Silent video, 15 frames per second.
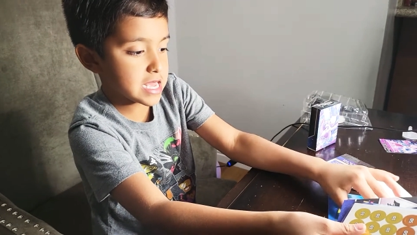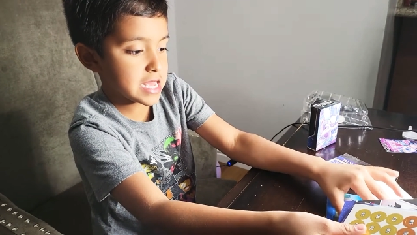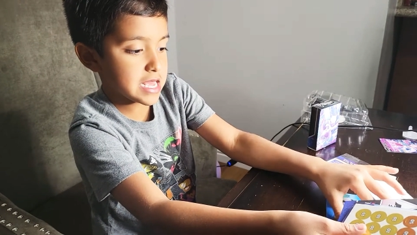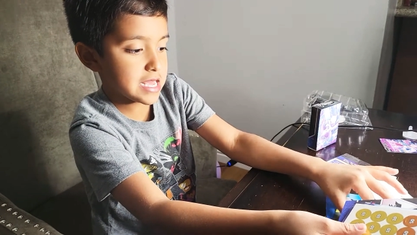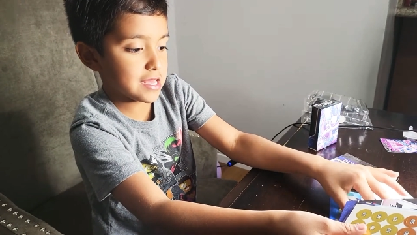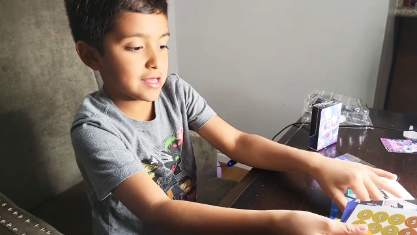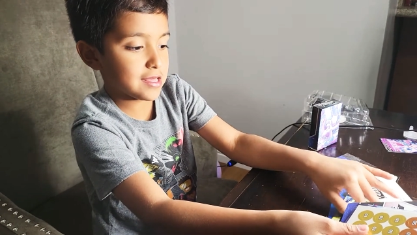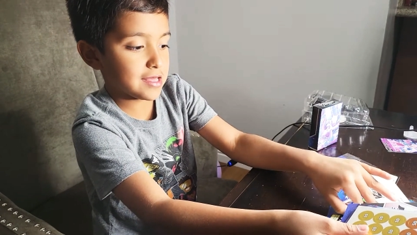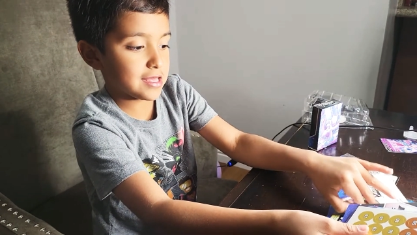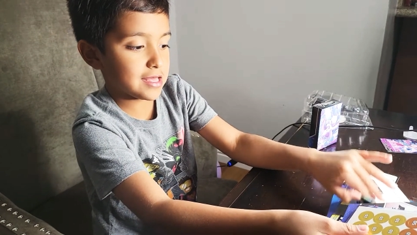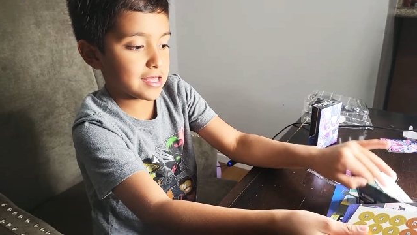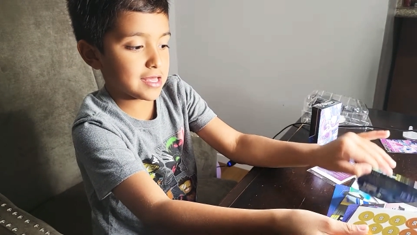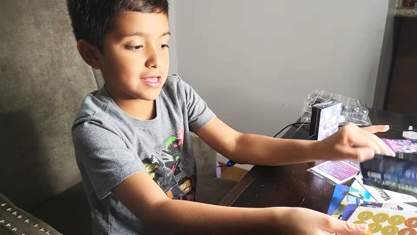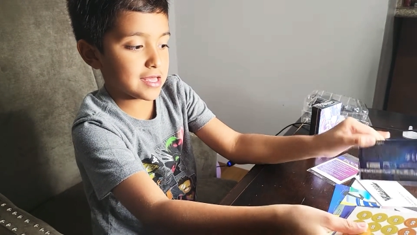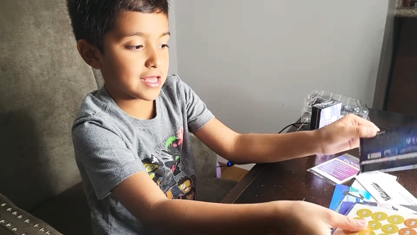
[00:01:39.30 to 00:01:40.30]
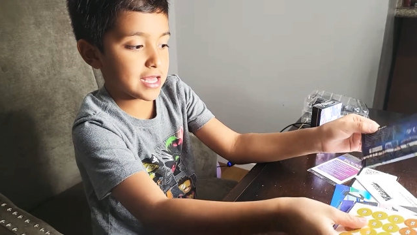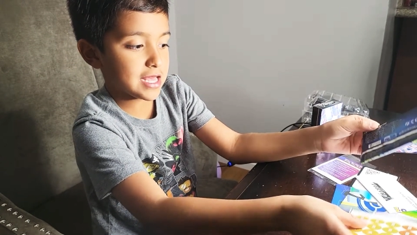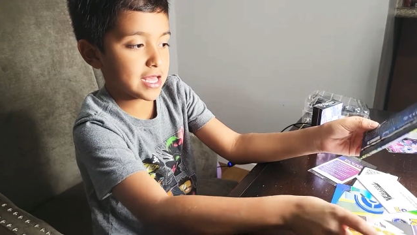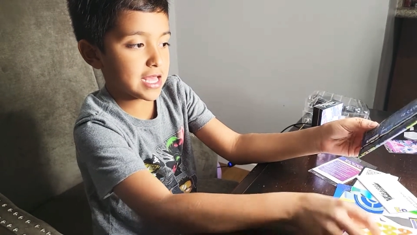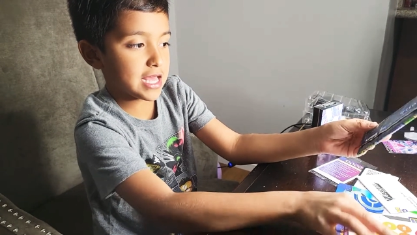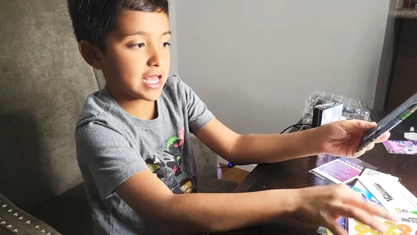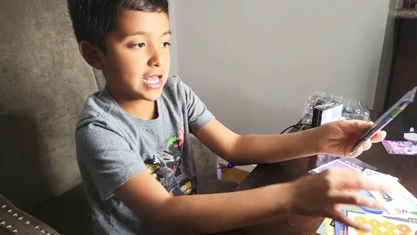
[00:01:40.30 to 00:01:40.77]

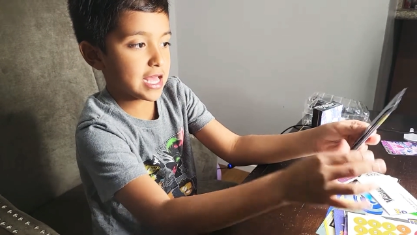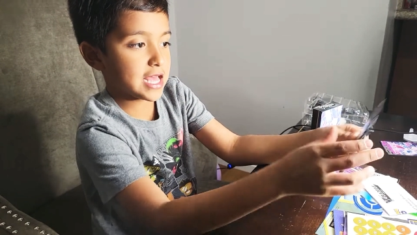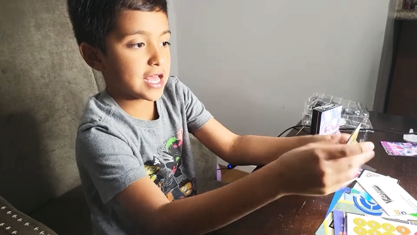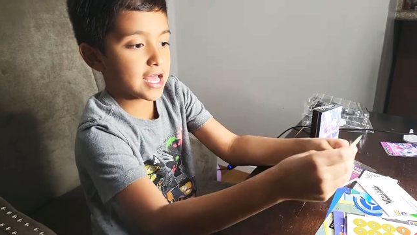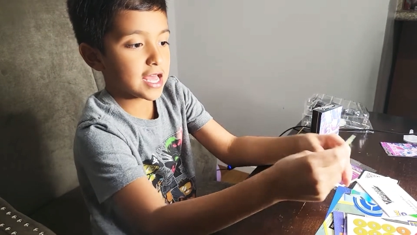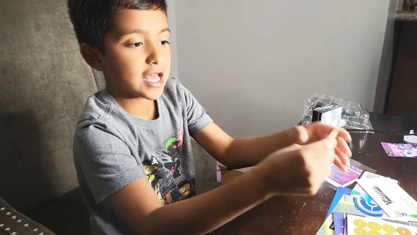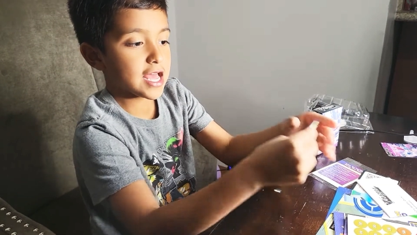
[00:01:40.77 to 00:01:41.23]
Nobody speaks.